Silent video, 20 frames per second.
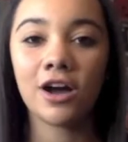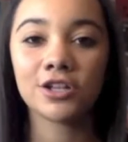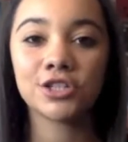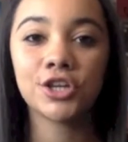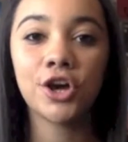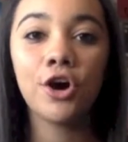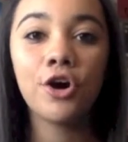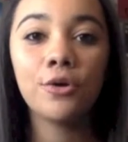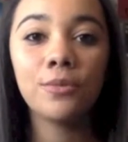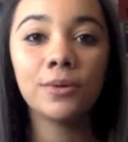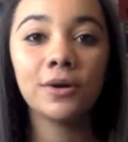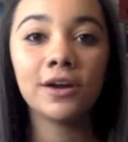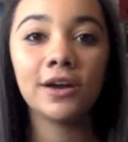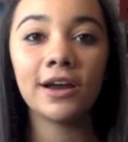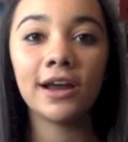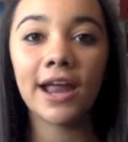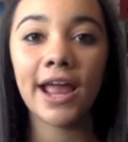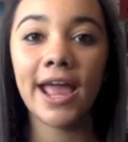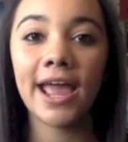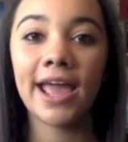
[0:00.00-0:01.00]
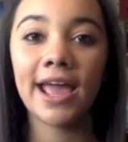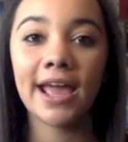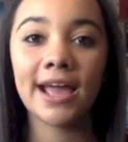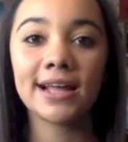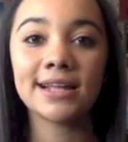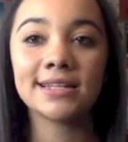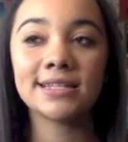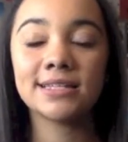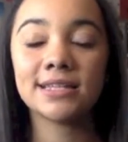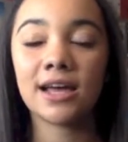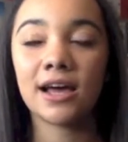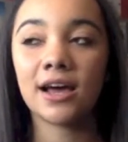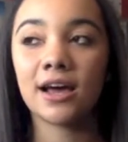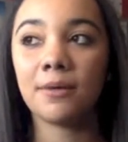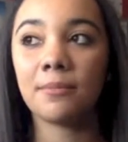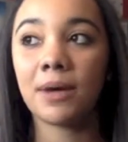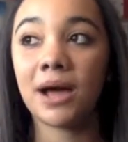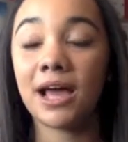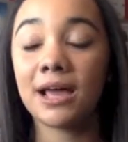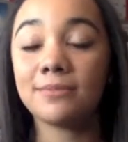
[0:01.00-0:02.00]
October, and
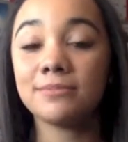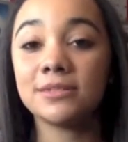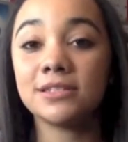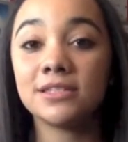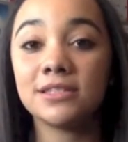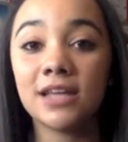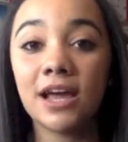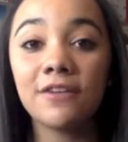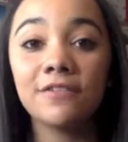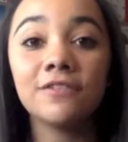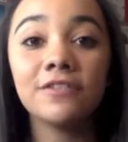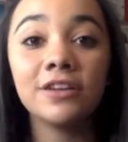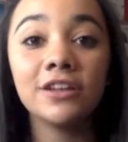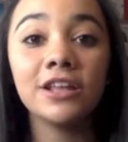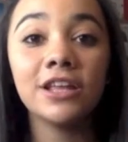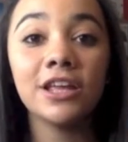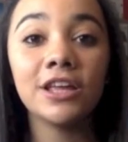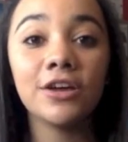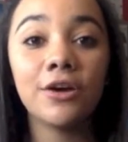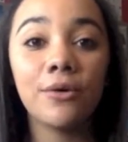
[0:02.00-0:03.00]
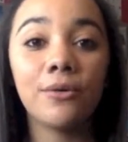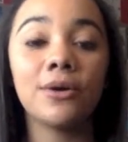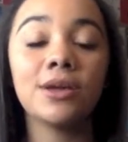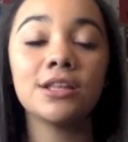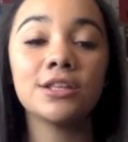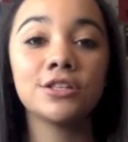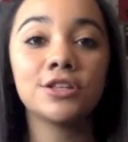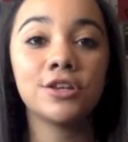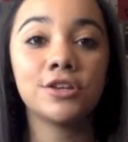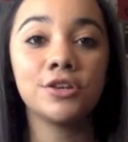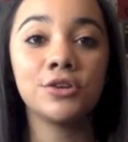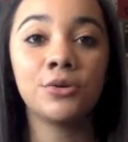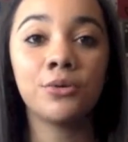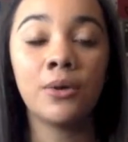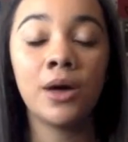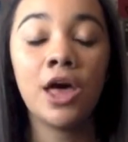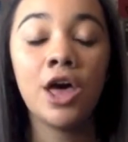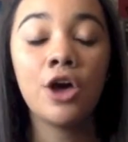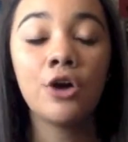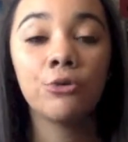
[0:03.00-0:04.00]
um, I'm definitely going
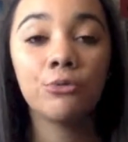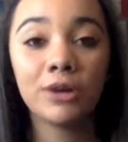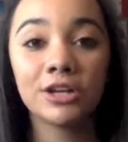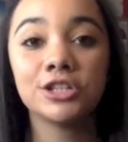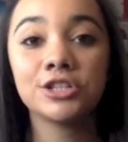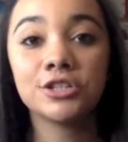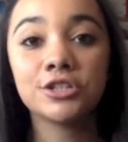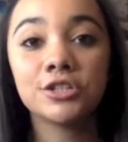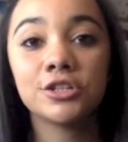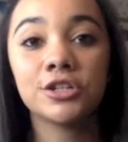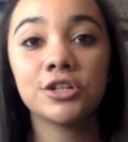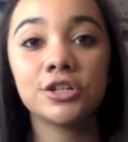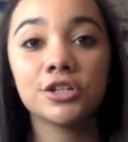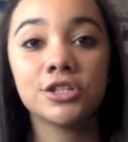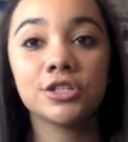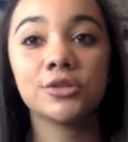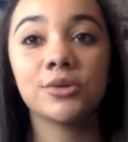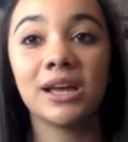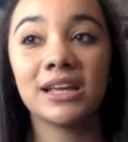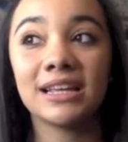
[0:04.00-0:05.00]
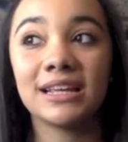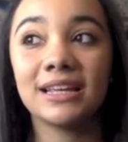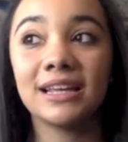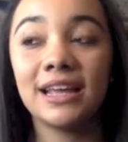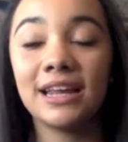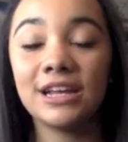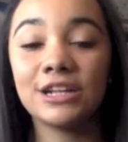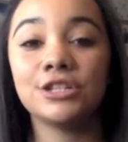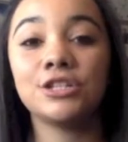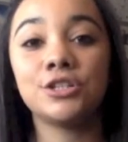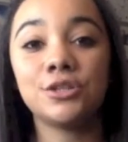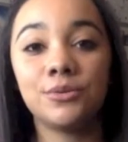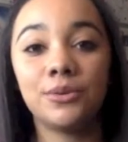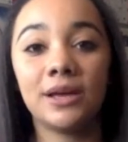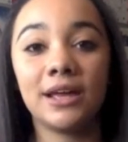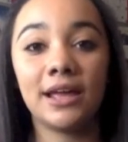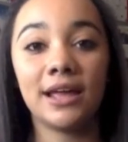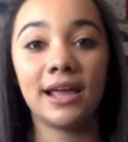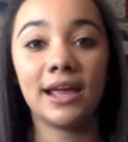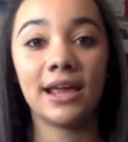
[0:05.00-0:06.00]
to register so I can get into
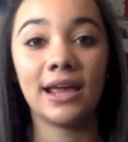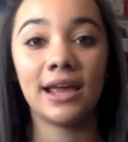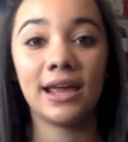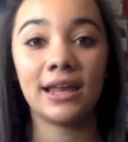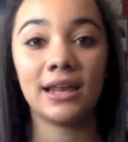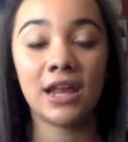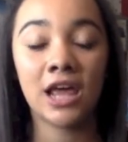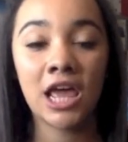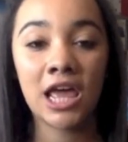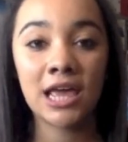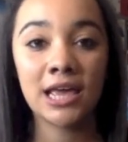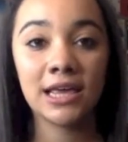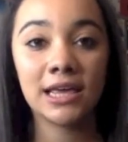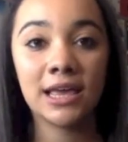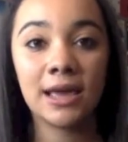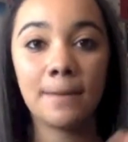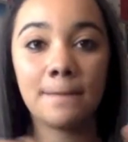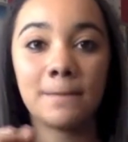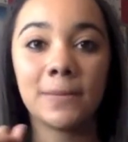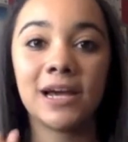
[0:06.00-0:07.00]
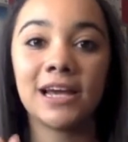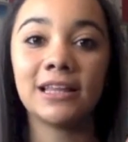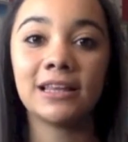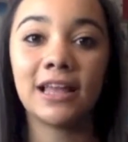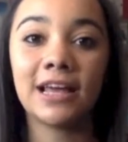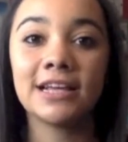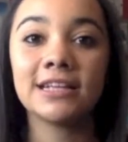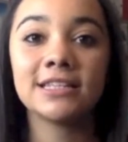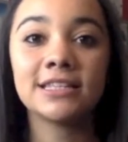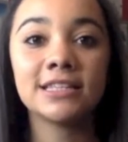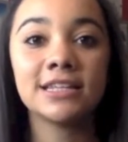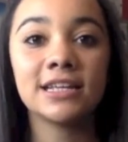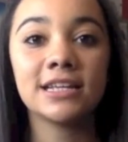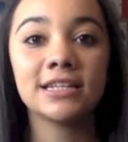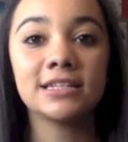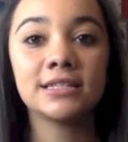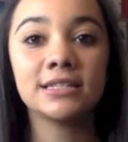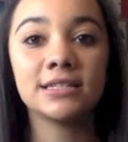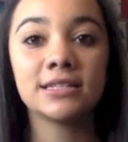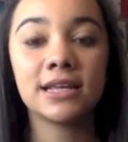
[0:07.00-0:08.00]
it and get my
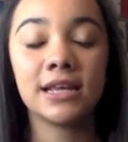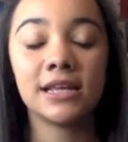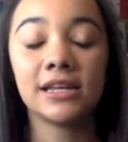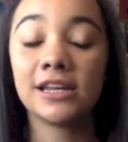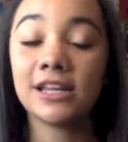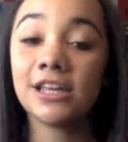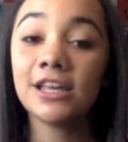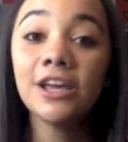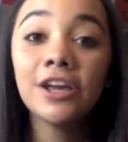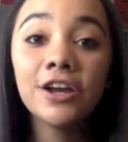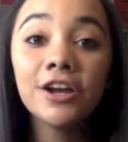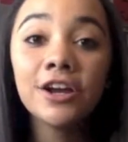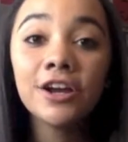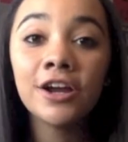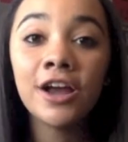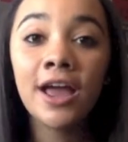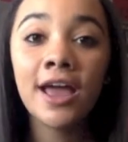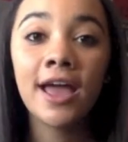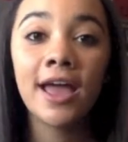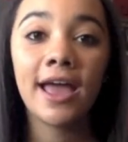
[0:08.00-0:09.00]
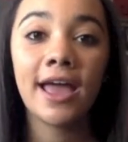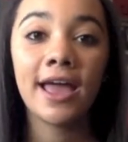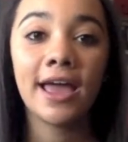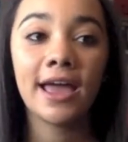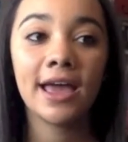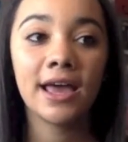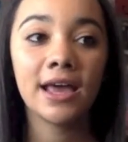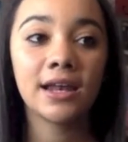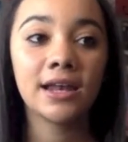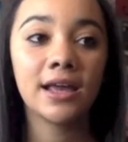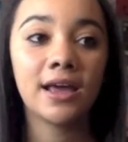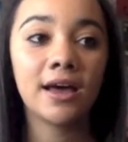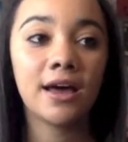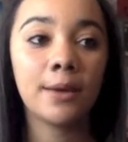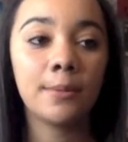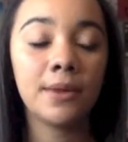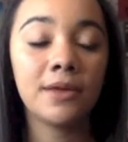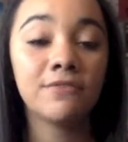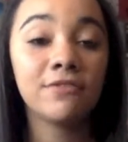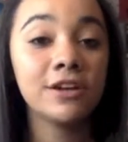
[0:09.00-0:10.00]
license in a year. And
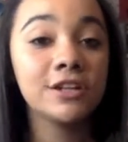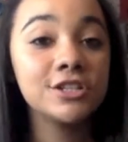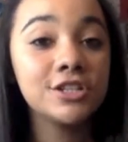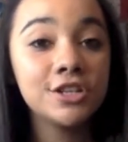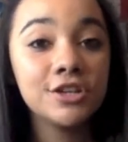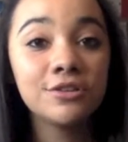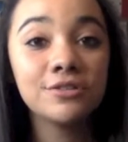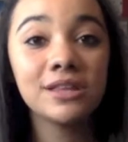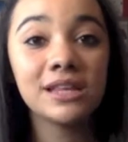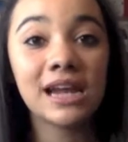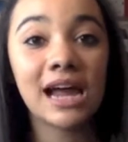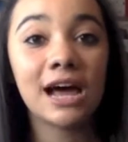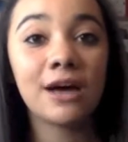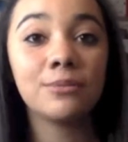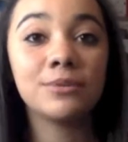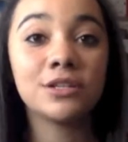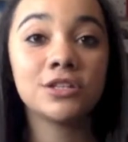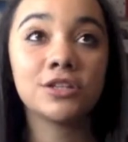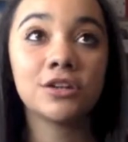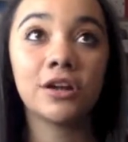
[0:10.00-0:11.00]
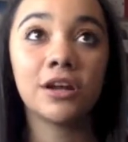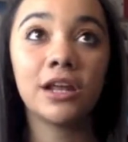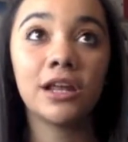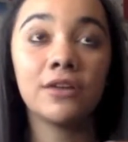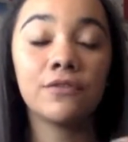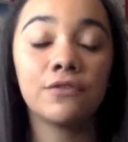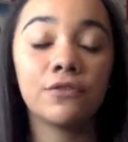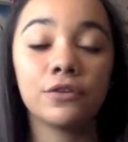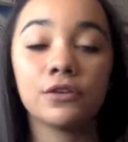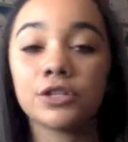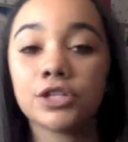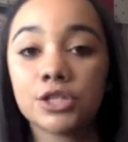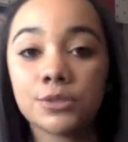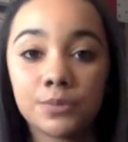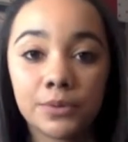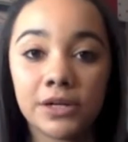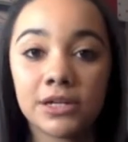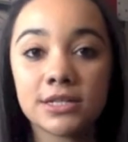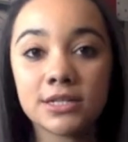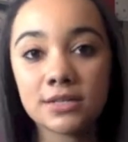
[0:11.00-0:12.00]
um, if I do, then I'll be starting for
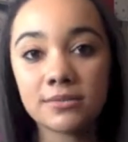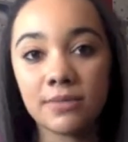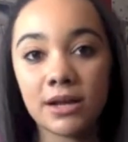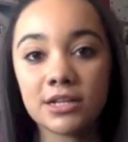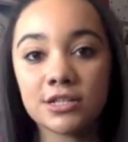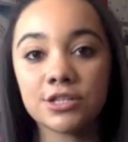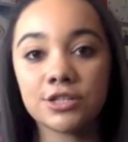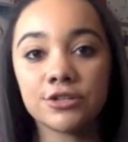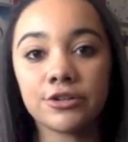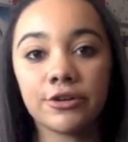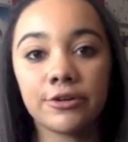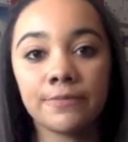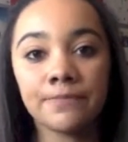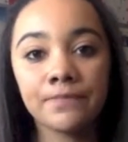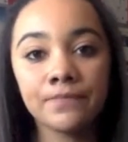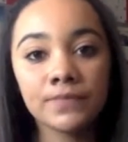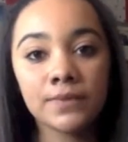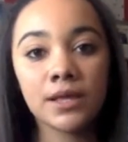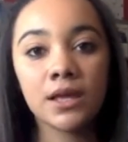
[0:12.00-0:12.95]
spring semester.